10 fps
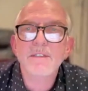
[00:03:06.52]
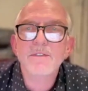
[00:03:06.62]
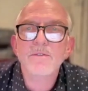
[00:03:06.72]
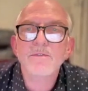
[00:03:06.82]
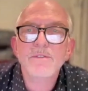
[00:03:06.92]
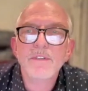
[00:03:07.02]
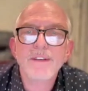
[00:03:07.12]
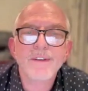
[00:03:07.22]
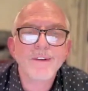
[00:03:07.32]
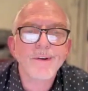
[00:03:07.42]
So
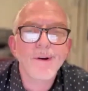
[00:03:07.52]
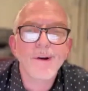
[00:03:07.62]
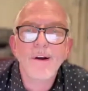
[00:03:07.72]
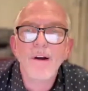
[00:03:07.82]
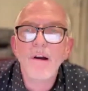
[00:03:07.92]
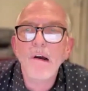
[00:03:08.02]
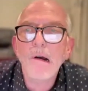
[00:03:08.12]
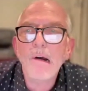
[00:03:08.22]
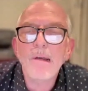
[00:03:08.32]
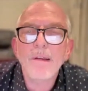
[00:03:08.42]
take your
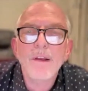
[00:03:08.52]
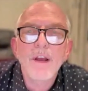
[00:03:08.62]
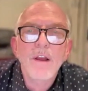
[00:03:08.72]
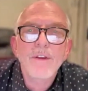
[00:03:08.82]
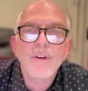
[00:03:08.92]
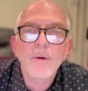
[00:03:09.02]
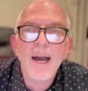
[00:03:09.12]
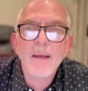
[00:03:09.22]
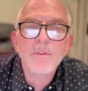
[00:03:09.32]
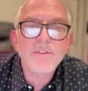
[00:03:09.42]

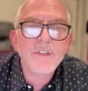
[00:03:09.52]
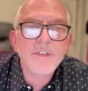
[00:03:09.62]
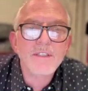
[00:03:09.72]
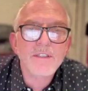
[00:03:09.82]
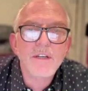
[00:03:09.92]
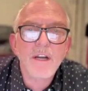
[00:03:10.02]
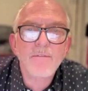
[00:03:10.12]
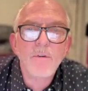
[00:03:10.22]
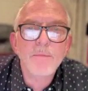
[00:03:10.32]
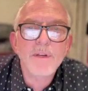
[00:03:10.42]
Bibles, and
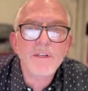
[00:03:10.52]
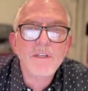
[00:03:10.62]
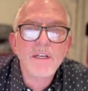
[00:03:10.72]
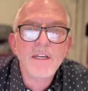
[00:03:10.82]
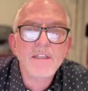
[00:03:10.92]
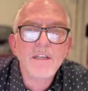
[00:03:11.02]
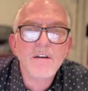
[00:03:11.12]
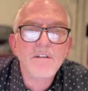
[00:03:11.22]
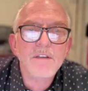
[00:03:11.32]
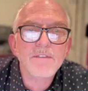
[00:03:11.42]
tonight we'll be looking at the
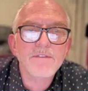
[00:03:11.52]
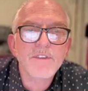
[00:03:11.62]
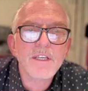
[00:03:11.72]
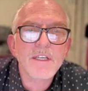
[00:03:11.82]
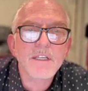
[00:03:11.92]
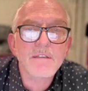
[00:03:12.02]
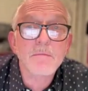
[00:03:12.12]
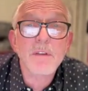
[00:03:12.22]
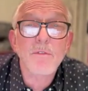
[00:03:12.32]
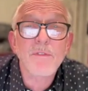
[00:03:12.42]
REV
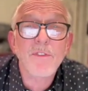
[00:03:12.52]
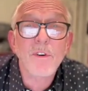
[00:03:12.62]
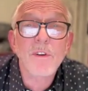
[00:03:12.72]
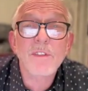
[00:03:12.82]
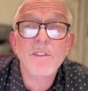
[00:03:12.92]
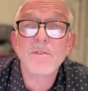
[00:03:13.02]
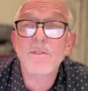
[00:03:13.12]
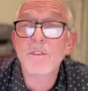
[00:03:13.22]
and be referring to